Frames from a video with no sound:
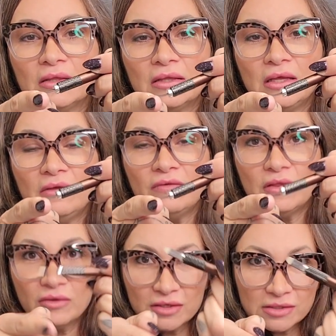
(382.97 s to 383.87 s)
Even
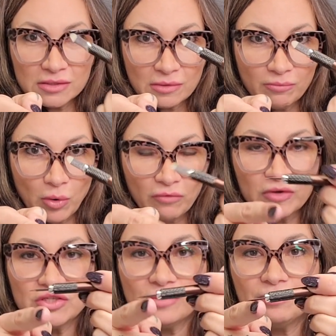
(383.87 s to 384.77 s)
though this is a more
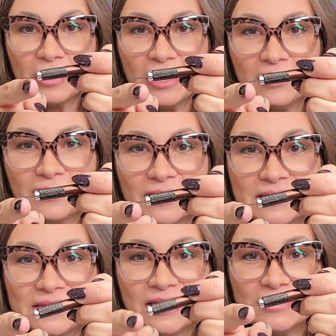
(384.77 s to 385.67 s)
rigid blade, you can
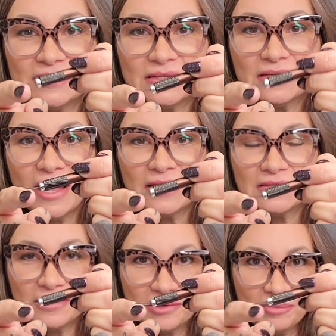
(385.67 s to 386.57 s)
see it still has
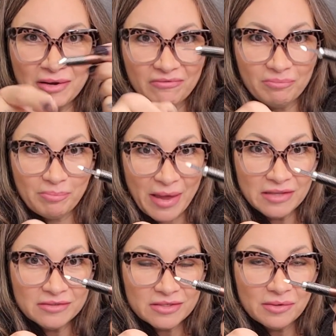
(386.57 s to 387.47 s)
a little bit of
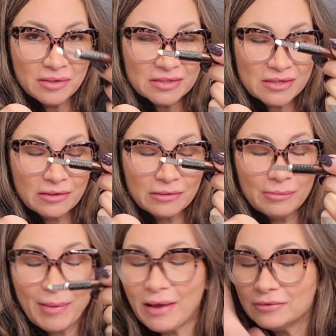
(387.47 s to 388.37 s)
bend to it. It's got a little
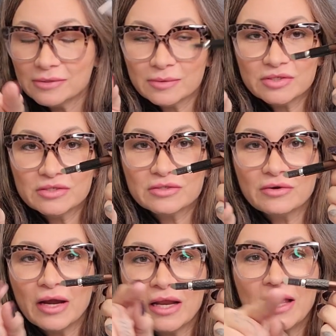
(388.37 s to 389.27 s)
bounce, which is
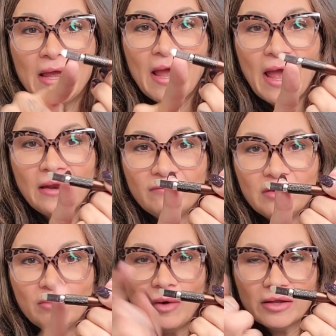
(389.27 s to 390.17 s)
great. And if
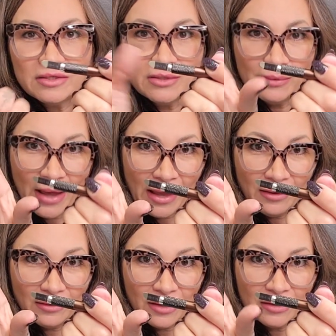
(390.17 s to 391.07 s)
you want to
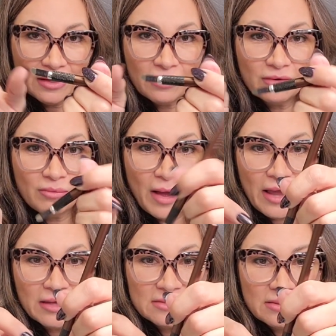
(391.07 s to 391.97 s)
angle it the other
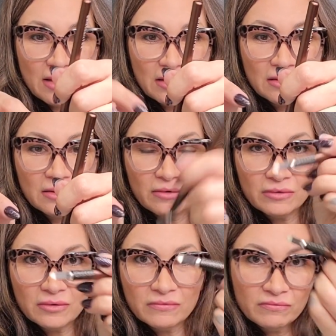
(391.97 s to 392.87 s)
way so that you